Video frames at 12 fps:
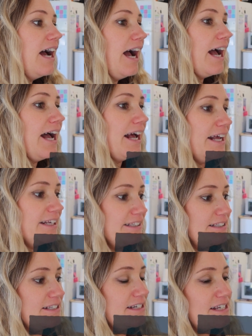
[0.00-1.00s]

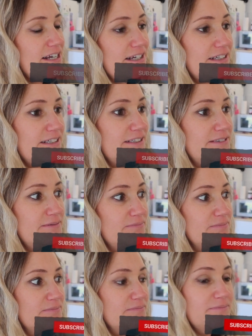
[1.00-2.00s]
and
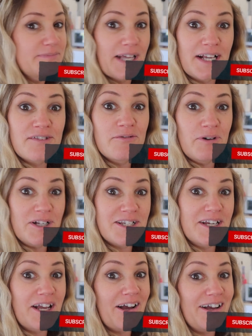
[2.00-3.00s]
thanks for
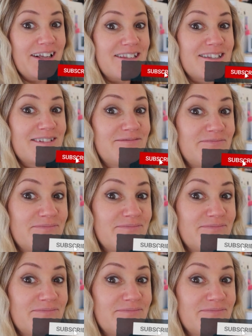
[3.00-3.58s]
watching guys.